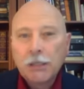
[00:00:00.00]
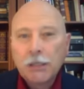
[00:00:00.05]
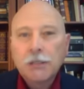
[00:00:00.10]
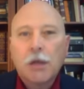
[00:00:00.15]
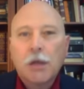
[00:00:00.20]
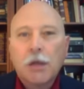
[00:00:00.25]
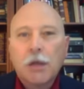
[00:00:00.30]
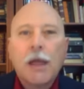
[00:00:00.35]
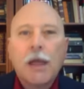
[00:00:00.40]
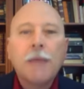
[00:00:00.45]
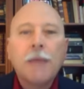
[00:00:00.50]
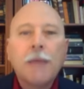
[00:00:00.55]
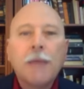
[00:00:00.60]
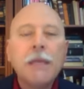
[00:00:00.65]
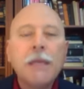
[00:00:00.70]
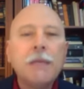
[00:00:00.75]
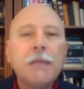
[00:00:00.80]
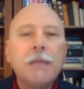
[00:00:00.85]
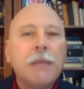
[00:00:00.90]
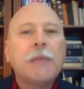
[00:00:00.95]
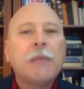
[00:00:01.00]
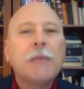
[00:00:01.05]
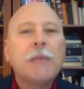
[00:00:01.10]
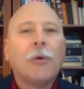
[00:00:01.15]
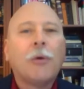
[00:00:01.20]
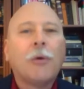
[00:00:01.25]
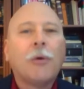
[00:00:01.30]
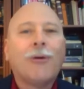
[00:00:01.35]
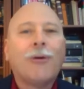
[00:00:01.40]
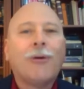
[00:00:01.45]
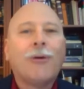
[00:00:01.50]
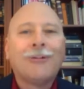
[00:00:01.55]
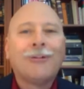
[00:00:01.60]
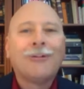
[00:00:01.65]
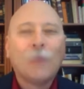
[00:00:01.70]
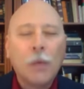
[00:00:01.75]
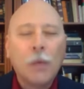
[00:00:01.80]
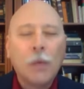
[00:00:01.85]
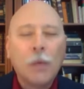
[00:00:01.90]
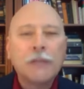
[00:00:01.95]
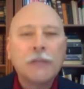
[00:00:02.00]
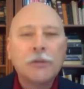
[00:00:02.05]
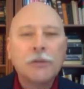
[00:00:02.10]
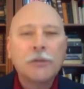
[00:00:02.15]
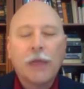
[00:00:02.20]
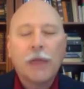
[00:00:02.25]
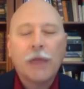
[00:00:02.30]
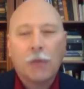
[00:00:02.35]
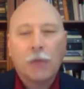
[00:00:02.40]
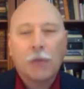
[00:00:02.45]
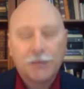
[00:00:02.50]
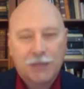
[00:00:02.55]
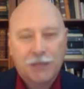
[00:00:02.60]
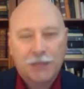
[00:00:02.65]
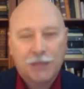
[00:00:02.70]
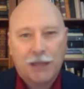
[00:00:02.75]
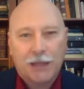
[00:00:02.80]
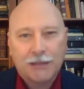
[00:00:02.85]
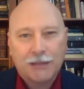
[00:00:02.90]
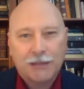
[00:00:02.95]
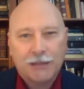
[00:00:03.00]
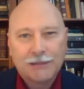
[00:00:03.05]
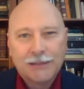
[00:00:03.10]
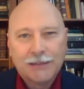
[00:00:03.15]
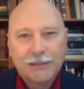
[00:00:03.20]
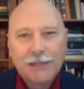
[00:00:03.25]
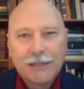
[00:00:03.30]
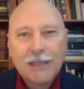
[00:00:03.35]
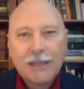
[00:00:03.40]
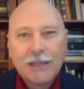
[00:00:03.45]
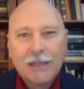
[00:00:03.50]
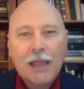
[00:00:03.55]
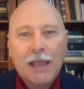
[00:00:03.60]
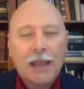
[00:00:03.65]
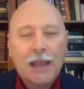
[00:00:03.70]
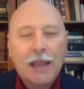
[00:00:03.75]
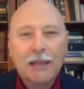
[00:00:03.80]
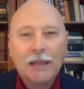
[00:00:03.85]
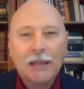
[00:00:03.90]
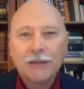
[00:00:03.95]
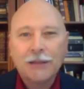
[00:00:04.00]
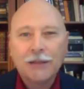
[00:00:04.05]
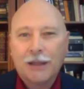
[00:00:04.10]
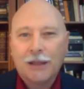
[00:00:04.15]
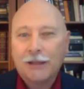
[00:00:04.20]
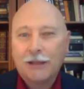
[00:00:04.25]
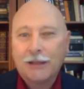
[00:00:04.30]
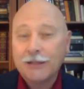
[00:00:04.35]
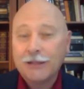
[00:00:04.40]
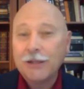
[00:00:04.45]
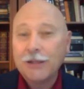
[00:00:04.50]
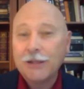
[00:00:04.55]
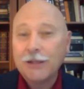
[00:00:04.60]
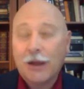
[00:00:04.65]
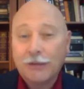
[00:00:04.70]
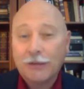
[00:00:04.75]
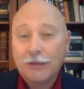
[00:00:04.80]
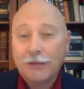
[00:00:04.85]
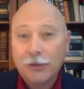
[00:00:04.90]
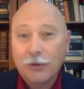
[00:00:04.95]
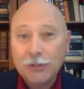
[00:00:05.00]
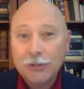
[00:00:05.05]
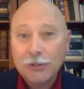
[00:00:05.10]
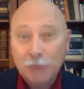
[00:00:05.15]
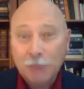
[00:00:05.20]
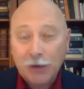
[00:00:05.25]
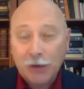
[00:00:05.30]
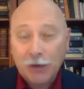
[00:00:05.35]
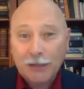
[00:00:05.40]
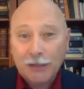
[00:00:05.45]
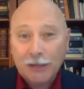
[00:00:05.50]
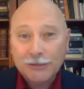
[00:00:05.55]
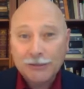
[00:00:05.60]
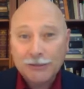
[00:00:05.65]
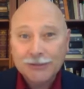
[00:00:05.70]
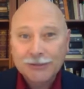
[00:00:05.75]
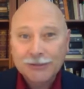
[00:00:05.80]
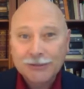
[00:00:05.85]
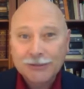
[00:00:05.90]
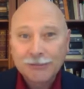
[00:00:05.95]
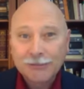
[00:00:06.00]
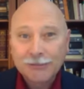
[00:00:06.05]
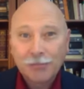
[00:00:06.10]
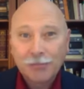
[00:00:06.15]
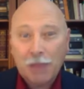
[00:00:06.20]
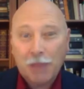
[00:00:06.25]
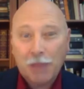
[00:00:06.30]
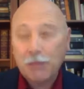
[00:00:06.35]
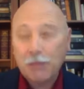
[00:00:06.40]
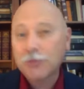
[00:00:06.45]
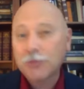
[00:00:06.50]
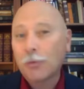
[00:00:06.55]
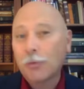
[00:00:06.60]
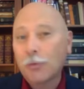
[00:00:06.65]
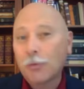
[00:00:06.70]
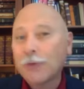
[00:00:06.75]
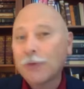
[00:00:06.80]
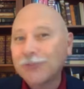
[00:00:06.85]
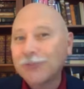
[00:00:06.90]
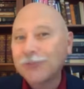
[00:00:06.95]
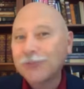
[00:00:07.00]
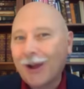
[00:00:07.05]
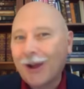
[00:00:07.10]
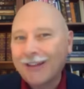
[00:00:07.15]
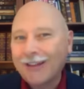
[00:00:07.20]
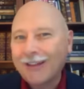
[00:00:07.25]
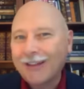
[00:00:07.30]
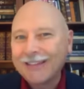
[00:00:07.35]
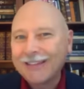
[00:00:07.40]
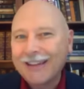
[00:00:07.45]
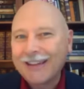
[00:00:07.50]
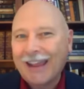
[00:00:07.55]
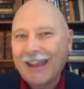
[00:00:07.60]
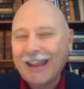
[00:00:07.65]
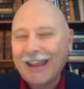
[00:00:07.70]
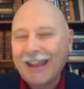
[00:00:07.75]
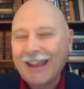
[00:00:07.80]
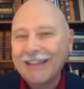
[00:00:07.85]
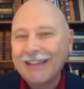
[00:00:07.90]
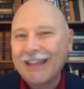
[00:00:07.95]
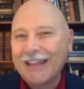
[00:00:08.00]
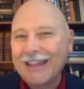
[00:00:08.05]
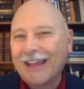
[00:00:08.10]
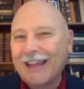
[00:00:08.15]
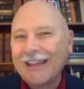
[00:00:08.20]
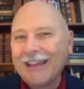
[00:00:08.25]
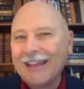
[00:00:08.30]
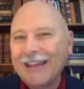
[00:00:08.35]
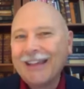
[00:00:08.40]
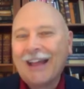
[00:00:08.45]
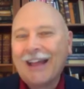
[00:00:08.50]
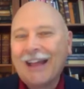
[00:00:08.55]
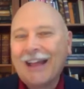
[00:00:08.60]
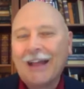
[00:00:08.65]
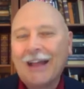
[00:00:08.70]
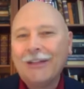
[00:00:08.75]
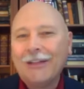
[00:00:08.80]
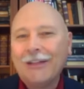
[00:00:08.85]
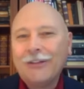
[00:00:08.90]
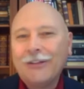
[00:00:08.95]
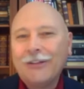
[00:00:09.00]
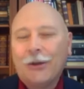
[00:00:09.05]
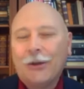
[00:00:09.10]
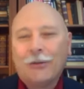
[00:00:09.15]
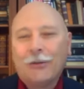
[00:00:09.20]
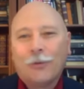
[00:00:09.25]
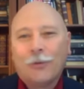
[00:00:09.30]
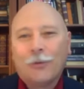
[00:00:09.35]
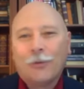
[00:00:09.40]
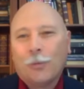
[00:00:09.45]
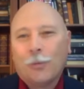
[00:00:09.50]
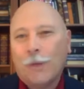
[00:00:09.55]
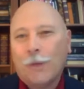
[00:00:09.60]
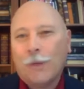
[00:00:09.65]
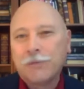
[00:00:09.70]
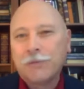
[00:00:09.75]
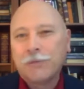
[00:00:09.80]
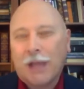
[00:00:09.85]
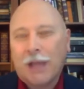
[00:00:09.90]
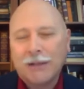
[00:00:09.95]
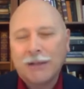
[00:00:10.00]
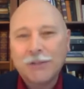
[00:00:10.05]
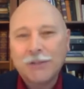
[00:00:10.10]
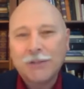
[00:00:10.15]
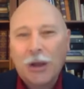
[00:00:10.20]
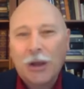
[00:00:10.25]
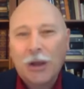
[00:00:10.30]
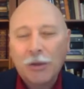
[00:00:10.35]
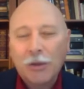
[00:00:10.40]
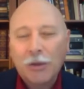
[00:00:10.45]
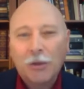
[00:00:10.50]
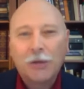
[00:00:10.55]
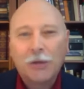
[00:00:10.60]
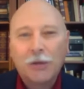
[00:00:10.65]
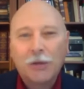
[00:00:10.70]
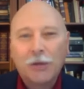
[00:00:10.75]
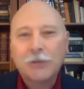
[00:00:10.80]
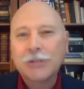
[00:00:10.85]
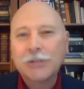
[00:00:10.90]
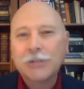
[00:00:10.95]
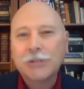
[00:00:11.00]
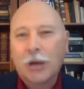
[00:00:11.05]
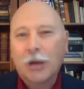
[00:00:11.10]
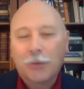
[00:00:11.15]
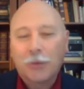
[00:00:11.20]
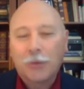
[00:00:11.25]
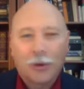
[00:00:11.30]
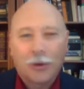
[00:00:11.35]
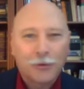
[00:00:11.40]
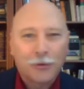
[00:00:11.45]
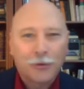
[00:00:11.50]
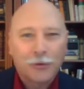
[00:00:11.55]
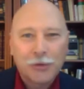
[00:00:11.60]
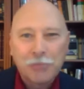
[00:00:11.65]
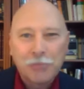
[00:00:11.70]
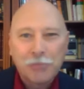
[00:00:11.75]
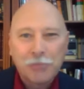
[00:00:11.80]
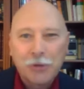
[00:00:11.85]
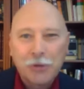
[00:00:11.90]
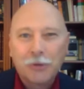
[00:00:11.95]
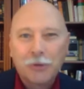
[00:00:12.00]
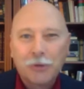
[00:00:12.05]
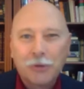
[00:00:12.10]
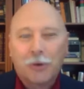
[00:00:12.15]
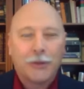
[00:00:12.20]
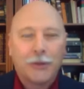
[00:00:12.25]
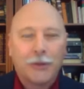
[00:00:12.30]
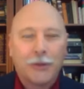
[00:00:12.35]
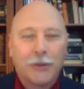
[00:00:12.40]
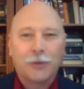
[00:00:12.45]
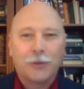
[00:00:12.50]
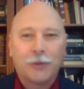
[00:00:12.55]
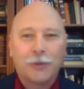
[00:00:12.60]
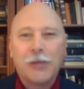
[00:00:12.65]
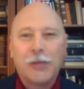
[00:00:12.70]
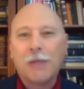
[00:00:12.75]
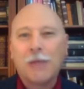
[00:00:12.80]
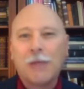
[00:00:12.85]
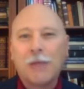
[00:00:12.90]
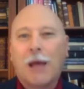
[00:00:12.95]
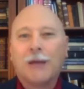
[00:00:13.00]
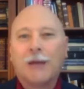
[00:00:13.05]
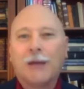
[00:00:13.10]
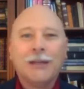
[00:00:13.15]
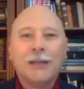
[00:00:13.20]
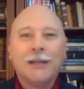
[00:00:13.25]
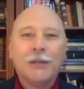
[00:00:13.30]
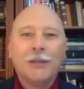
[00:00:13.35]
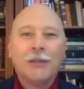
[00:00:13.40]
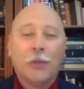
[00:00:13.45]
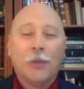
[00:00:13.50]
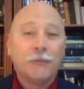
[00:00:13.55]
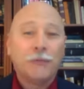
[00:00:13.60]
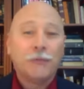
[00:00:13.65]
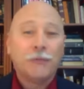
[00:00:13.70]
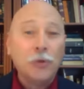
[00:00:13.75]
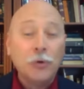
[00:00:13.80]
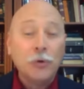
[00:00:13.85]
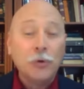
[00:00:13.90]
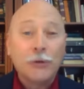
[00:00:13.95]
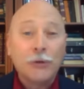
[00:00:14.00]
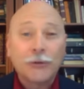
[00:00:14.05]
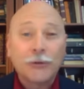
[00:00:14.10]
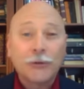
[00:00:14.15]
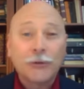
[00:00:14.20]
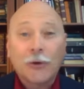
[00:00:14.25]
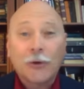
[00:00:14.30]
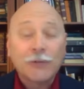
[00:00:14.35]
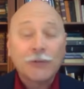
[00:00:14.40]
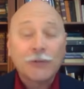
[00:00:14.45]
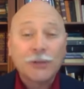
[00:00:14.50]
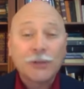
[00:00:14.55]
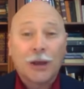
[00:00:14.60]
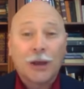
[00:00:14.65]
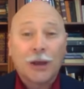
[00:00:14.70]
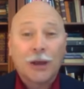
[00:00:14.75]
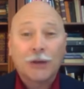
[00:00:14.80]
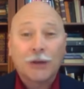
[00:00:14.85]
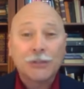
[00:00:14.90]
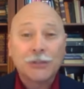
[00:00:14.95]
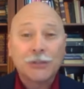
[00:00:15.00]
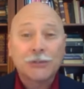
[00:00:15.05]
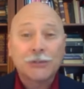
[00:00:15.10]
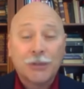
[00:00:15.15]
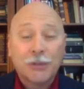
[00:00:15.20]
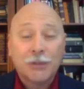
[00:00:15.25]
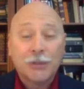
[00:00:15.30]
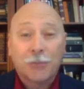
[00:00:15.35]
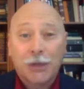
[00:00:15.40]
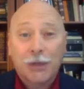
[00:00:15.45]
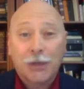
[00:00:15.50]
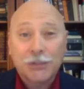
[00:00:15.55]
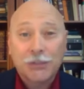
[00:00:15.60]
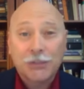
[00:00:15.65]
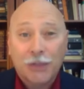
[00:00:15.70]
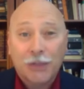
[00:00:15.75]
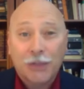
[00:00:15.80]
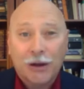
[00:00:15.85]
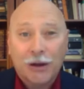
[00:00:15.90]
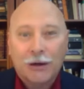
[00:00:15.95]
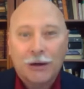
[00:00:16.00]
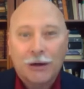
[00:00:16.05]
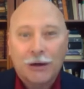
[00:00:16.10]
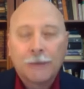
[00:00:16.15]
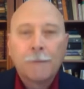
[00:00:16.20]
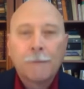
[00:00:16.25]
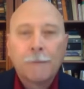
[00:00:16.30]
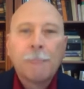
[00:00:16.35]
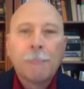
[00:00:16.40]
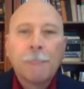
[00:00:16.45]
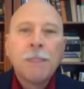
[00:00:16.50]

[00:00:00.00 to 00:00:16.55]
So how many people went to that website and did not have a good experience? Maybe it's a restaurant, and you know, the website is terrible, it looks terrible on their computer. What are they going to think about the food and the service there? Just the impression there.